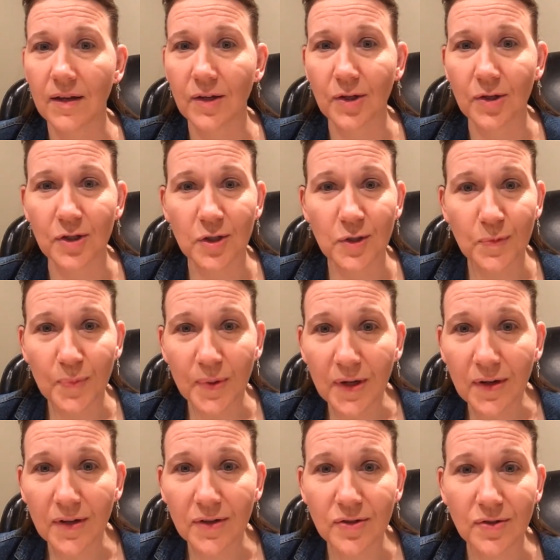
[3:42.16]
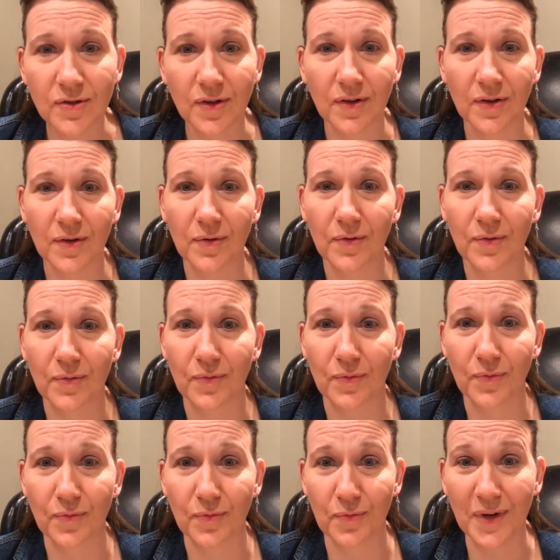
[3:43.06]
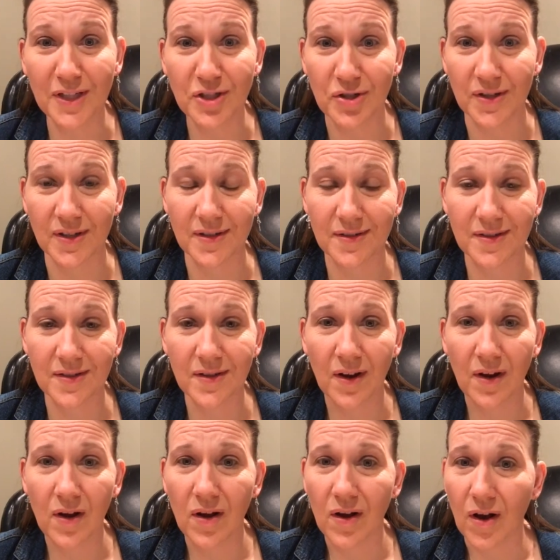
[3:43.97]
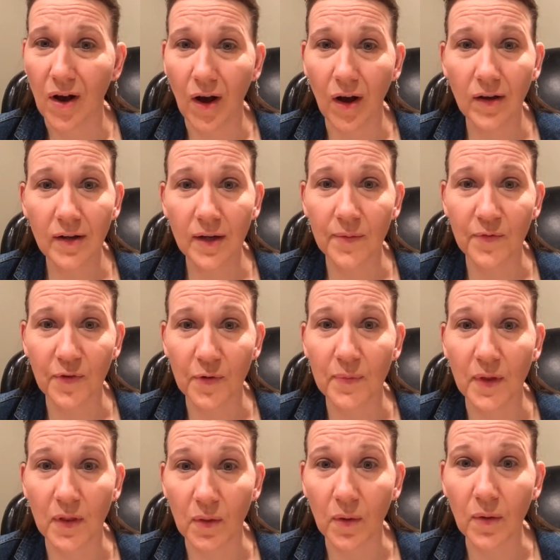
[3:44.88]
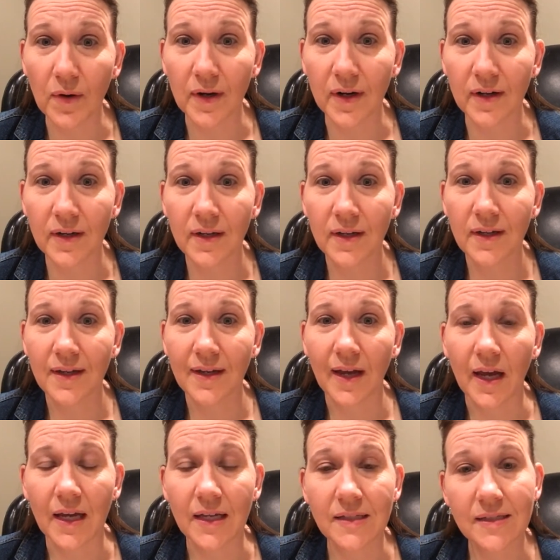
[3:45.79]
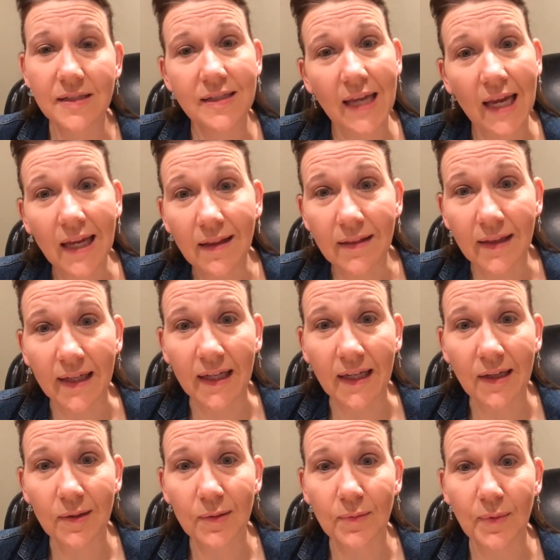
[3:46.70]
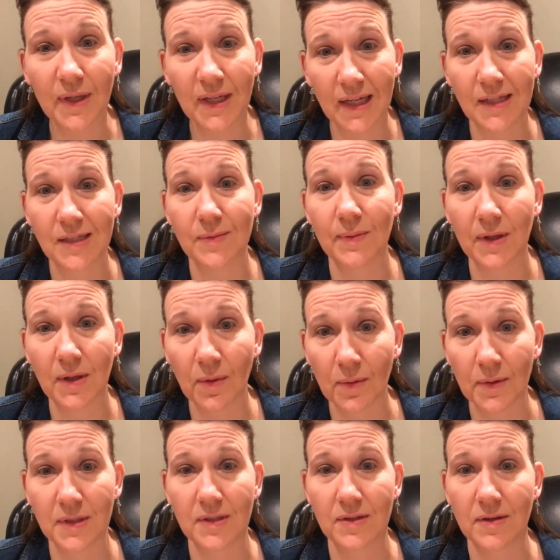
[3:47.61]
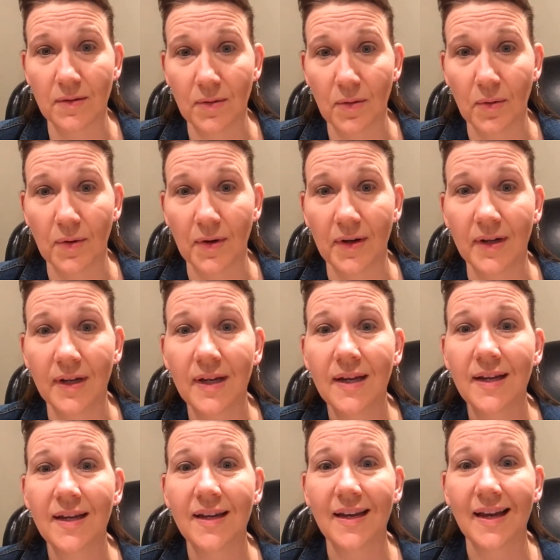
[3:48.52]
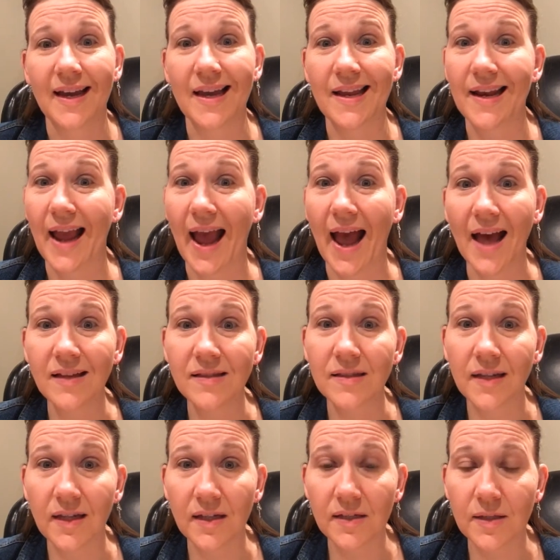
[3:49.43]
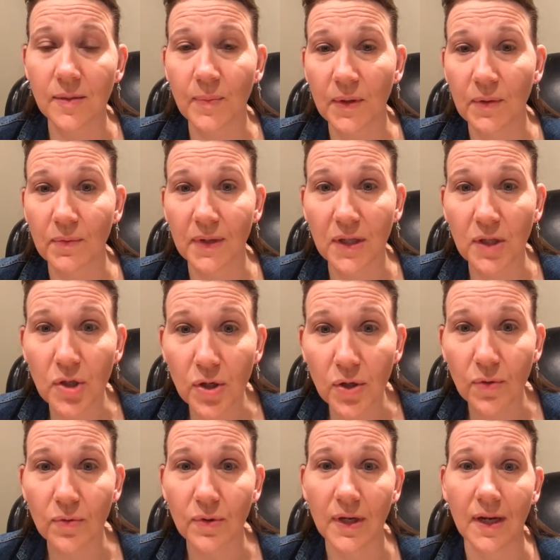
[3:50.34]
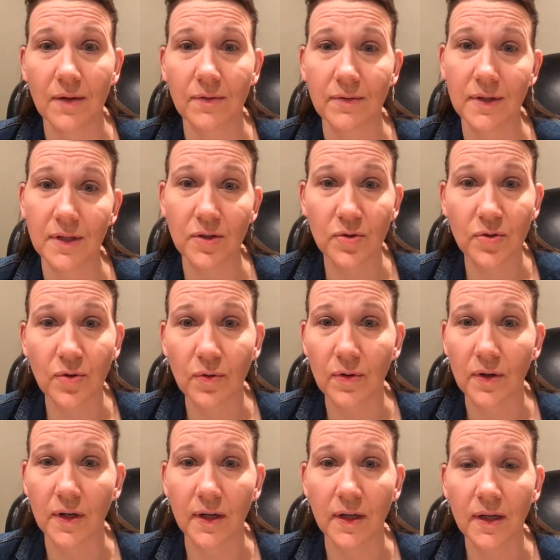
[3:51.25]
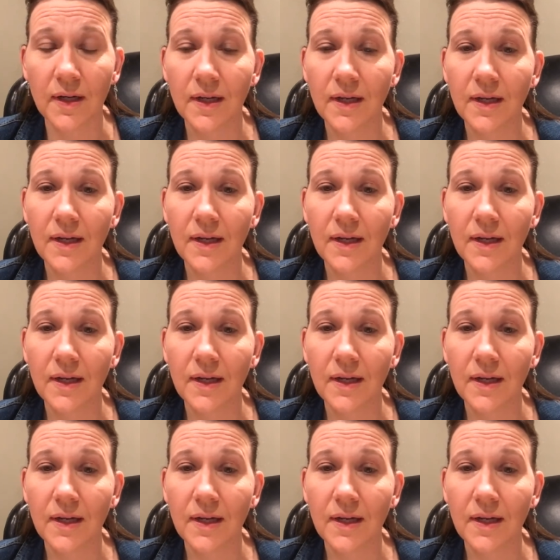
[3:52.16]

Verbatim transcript: your spiritual riches all come from the Lord. And daily we need to be going to the Lord and asking to be renewed and restored